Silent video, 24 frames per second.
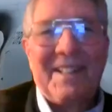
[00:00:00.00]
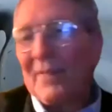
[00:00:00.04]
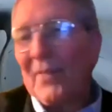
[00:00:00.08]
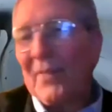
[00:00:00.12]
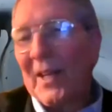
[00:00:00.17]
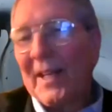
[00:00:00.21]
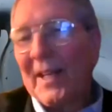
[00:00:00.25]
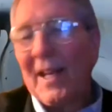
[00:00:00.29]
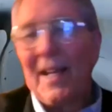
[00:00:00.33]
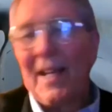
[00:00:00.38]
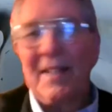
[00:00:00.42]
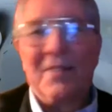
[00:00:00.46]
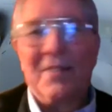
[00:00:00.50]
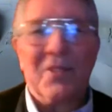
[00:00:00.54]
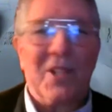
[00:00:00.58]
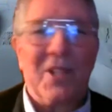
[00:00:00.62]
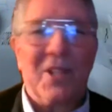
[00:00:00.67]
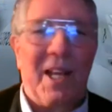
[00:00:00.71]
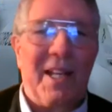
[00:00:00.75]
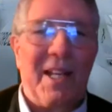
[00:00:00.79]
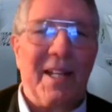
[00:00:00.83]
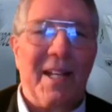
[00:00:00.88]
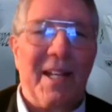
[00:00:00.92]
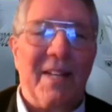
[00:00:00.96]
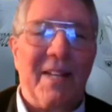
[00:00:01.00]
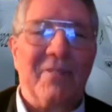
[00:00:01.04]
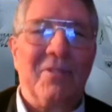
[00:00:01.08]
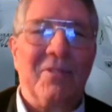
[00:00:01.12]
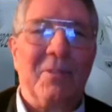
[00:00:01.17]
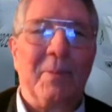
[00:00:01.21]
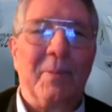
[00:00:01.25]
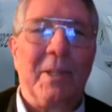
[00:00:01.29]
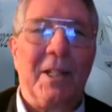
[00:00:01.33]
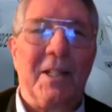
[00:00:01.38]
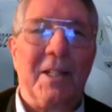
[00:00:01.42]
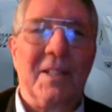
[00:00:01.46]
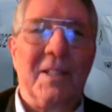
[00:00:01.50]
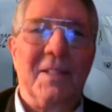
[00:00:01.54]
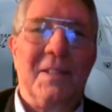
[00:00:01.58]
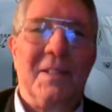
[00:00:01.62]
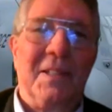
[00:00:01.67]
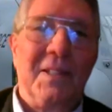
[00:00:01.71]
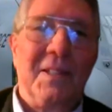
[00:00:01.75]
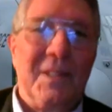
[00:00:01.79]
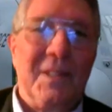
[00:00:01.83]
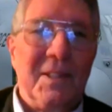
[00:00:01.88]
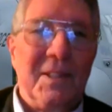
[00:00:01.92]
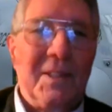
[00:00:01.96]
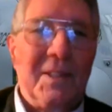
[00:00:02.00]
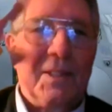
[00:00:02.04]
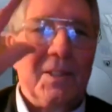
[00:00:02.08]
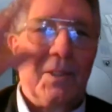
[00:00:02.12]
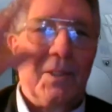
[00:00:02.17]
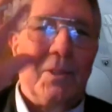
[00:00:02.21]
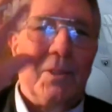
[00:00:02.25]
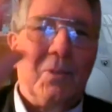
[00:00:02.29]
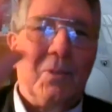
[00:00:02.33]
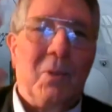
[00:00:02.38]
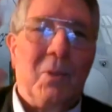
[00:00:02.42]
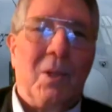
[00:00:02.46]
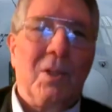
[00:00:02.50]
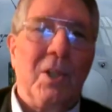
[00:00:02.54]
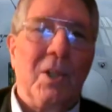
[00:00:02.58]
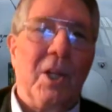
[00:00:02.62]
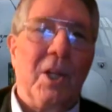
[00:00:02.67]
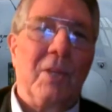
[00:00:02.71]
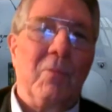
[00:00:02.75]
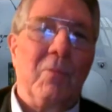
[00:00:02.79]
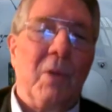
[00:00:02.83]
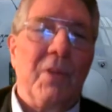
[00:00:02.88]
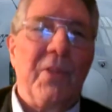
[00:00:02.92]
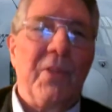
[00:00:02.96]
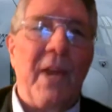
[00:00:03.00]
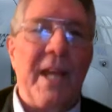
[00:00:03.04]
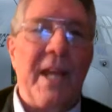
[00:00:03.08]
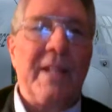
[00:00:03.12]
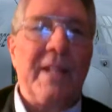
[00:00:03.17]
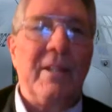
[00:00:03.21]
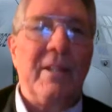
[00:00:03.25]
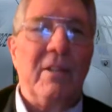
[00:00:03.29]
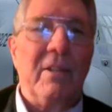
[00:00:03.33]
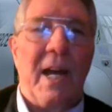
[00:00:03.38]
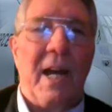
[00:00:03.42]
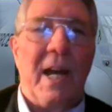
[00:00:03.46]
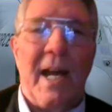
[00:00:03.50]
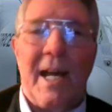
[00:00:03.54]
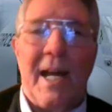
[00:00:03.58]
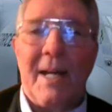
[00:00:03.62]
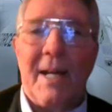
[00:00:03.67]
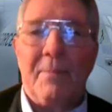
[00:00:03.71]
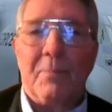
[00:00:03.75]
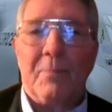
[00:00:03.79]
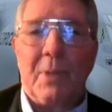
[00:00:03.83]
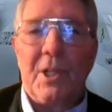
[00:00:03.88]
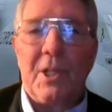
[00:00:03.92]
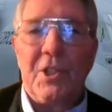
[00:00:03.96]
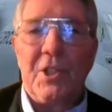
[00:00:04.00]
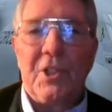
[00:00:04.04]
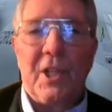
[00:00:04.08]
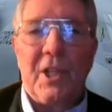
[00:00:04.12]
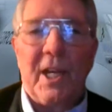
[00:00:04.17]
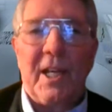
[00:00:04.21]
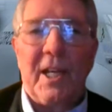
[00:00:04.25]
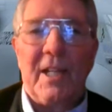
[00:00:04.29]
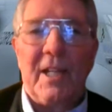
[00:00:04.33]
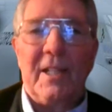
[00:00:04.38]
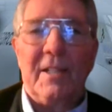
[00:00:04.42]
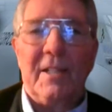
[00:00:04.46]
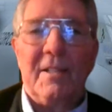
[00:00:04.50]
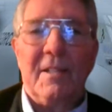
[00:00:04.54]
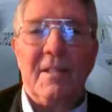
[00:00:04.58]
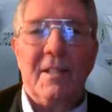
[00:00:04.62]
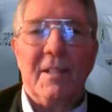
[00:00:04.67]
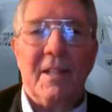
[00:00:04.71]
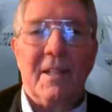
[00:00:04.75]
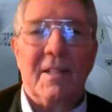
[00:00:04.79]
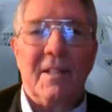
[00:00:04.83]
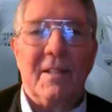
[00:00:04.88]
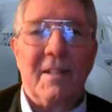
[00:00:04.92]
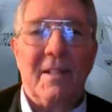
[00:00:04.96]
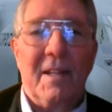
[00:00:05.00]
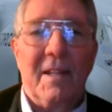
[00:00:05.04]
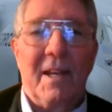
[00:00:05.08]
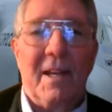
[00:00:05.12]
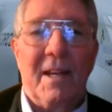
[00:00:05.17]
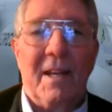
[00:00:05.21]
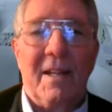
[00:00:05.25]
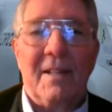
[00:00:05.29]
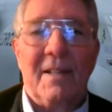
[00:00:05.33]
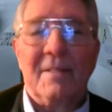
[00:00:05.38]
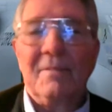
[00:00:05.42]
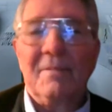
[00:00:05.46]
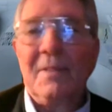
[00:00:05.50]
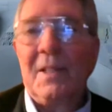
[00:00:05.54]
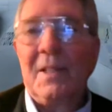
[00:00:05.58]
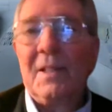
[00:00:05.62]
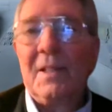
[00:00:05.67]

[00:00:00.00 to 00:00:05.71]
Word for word: I think I can sign out from here. Well, good. Well, thank you. I appreciate it. And uh,